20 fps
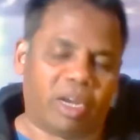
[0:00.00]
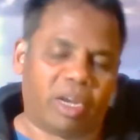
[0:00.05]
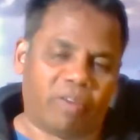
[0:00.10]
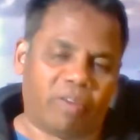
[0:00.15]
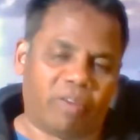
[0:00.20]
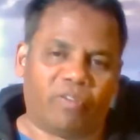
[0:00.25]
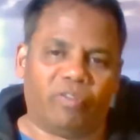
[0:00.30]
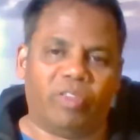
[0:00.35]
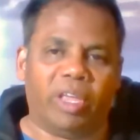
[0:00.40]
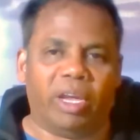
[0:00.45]
If
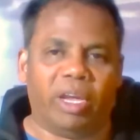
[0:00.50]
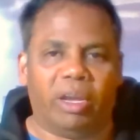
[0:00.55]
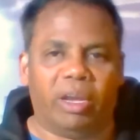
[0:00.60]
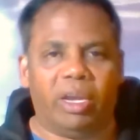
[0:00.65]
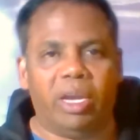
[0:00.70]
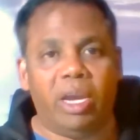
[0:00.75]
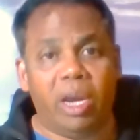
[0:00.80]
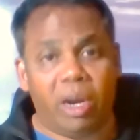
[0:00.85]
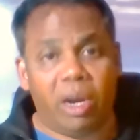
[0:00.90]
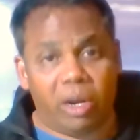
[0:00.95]
they
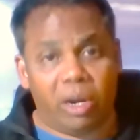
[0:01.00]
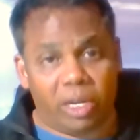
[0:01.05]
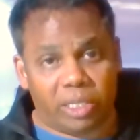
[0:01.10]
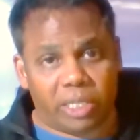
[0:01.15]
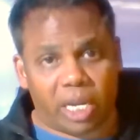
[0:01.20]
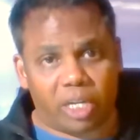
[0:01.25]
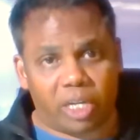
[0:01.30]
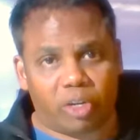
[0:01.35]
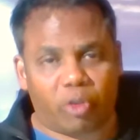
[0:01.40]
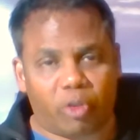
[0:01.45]

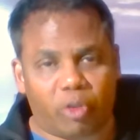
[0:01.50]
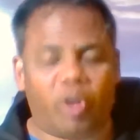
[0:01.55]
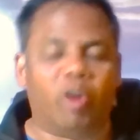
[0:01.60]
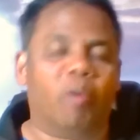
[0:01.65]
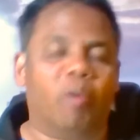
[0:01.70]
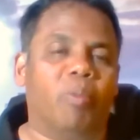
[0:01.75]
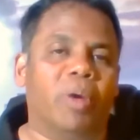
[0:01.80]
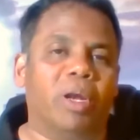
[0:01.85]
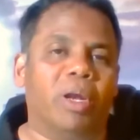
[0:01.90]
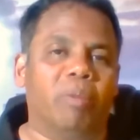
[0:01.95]
decide to
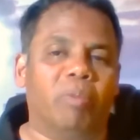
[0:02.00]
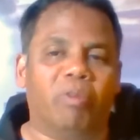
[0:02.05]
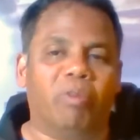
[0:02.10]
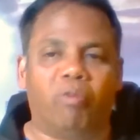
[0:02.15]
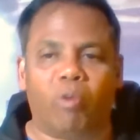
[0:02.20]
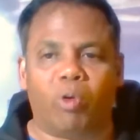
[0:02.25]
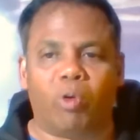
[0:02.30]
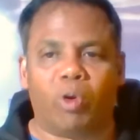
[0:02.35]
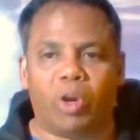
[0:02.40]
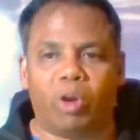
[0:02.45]
reopen
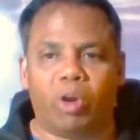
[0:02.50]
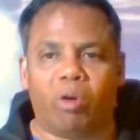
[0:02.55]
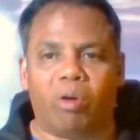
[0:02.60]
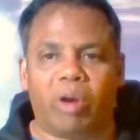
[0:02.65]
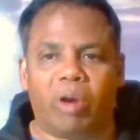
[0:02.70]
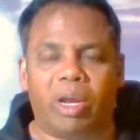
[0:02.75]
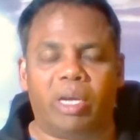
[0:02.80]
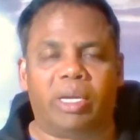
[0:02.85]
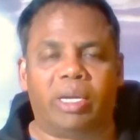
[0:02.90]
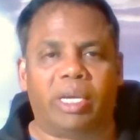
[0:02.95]
before
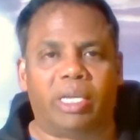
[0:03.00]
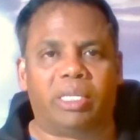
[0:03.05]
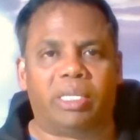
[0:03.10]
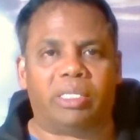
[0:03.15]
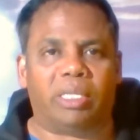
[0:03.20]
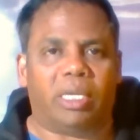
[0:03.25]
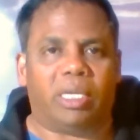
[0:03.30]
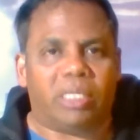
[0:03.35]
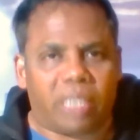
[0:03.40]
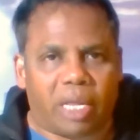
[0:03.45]
your intake
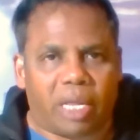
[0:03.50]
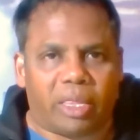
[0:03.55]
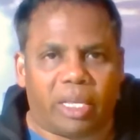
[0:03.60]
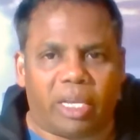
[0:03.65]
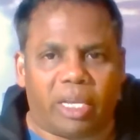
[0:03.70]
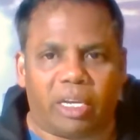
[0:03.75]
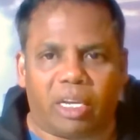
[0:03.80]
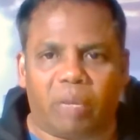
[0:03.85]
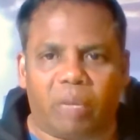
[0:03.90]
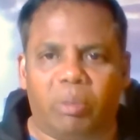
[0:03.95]
starts, I
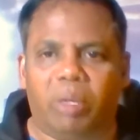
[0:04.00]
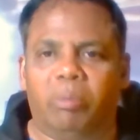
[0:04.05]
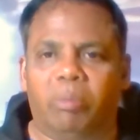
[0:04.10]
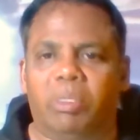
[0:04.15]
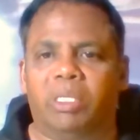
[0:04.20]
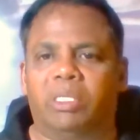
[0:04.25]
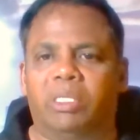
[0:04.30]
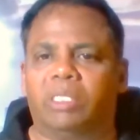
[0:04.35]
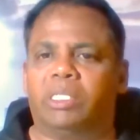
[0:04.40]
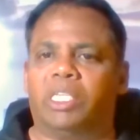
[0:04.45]
think it'll be
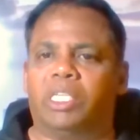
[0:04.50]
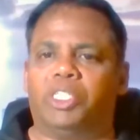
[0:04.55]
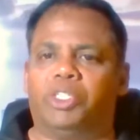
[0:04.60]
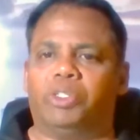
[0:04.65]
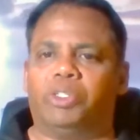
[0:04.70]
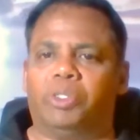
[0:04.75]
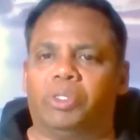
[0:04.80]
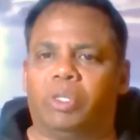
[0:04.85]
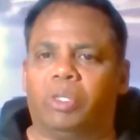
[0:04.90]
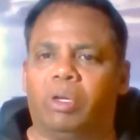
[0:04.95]
business as
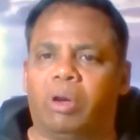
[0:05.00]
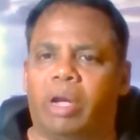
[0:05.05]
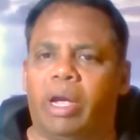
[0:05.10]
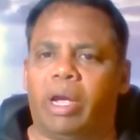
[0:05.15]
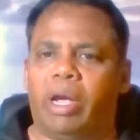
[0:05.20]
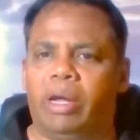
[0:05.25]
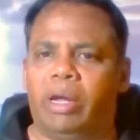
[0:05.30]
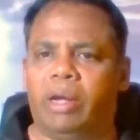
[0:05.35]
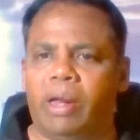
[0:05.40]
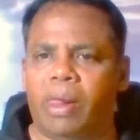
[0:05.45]
usual. Okay,
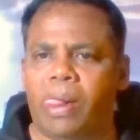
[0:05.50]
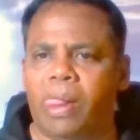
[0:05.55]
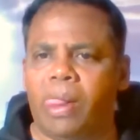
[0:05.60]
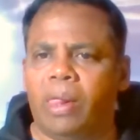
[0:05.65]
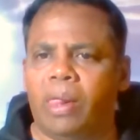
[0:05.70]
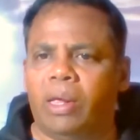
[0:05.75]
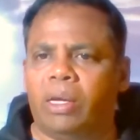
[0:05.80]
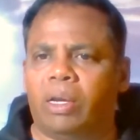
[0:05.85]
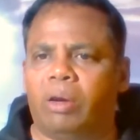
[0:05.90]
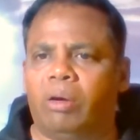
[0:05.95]

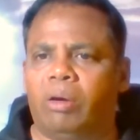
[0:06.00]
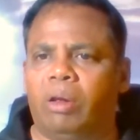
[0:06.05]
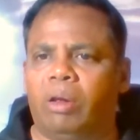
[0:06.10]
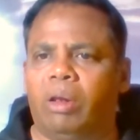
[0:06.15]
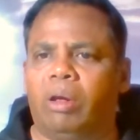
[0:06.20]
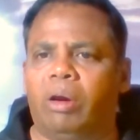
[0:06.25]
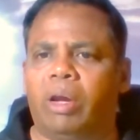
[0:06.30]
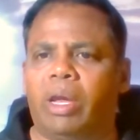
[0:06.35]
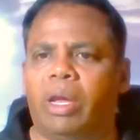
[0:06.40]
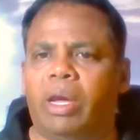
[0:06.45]
cool.
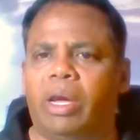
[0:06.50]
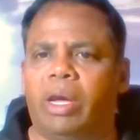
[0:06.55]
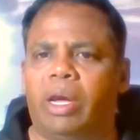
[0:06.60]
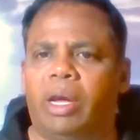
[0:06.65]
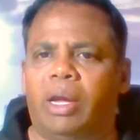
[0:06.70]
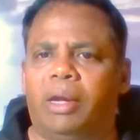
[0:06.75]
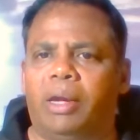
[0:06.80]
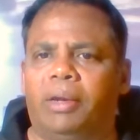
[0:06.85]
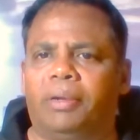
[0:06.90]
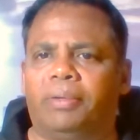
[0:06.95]

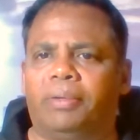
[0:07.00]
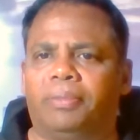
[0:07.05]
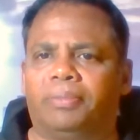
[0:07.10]
Okay,